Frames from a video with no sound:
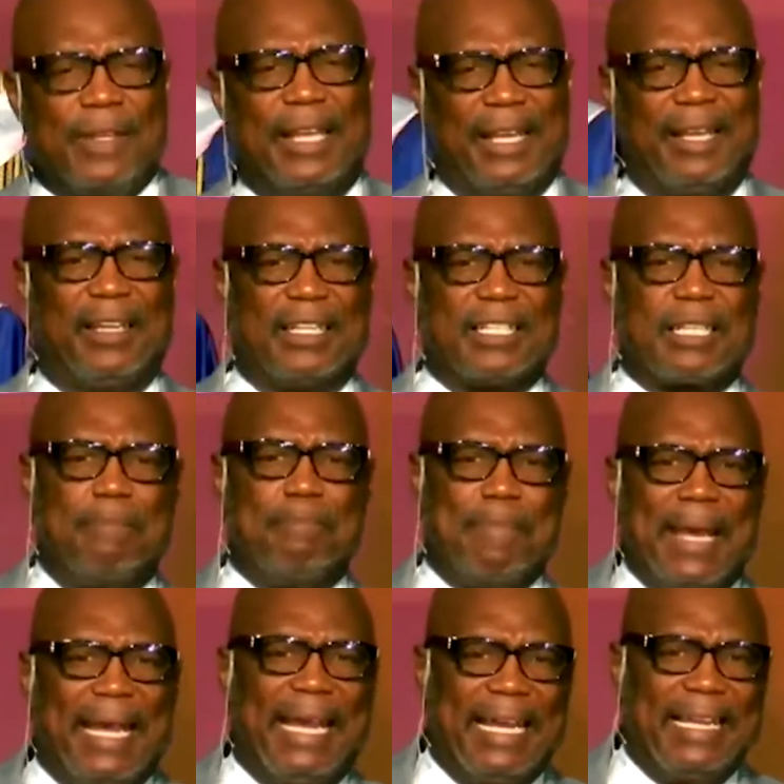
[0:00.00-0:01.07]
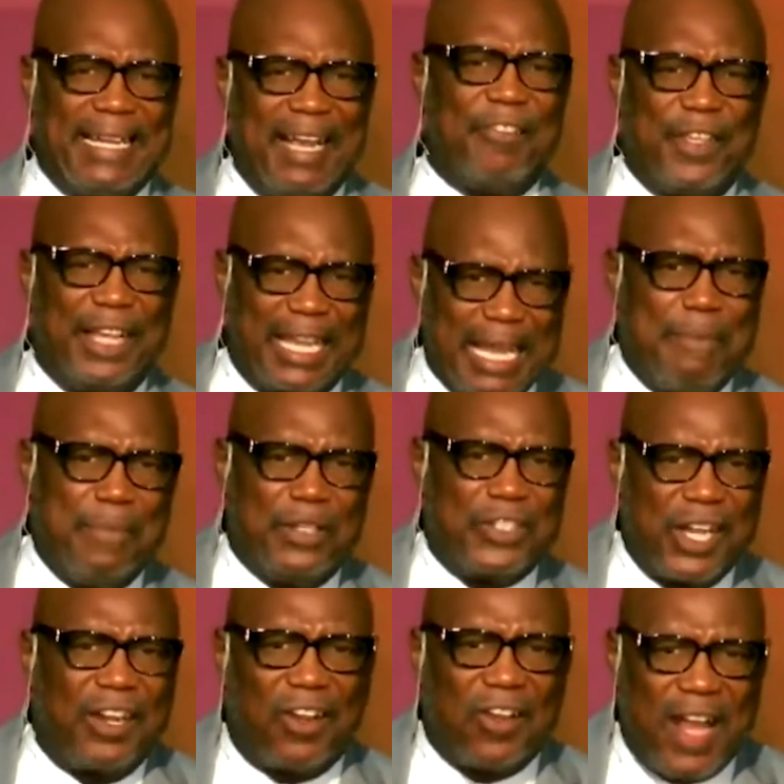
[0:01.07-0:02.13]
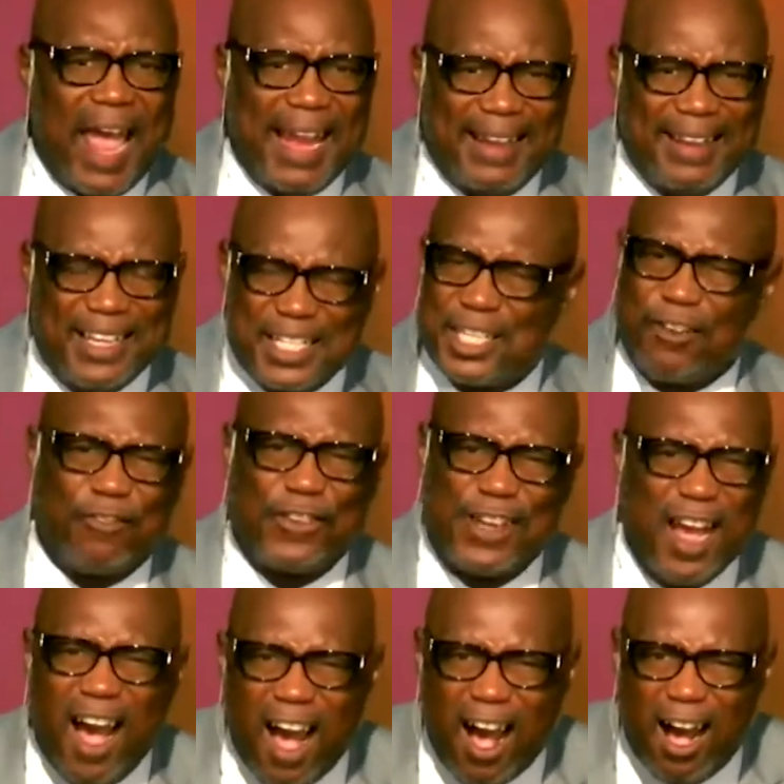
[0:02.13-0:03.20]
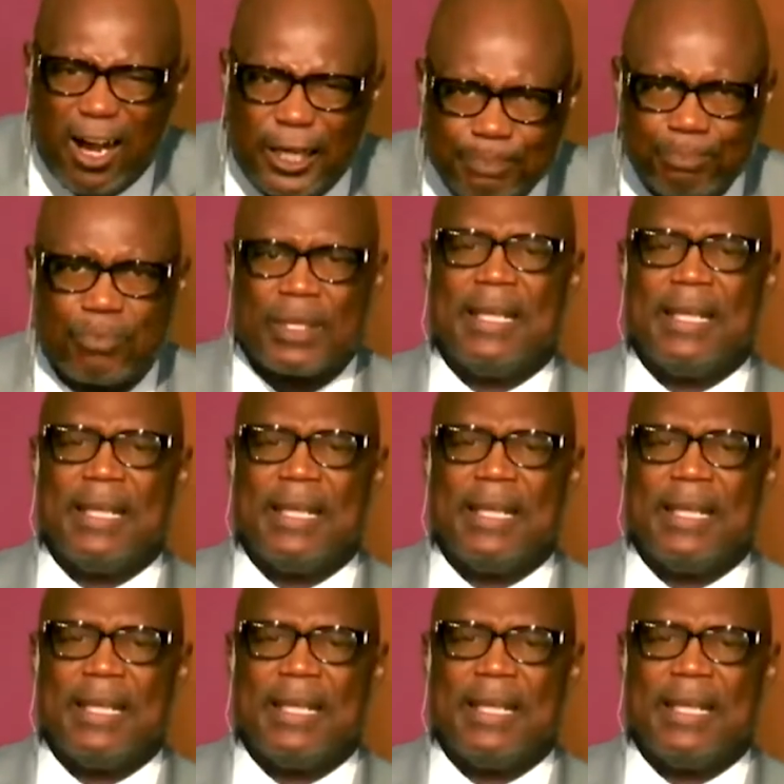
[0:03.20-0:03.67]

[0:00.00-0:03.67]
is made in the image and likeness of God?